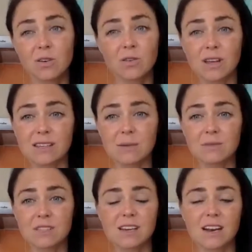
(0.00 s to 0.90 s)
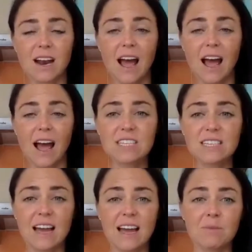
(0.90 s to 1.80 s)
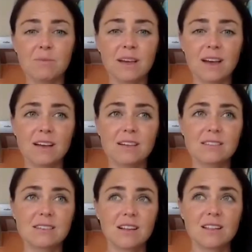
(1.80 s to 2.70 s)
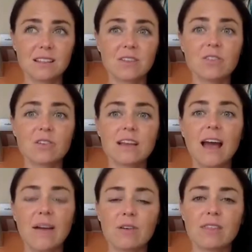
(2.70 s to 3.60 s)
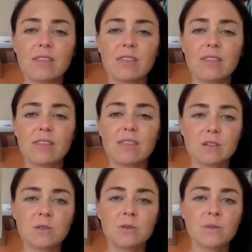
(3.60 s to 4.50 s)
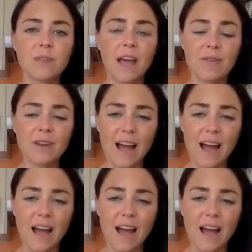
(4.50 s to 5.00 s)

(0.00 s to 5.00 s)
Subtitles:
screw this, I'm just going to have a cheat day, because literally everything you do,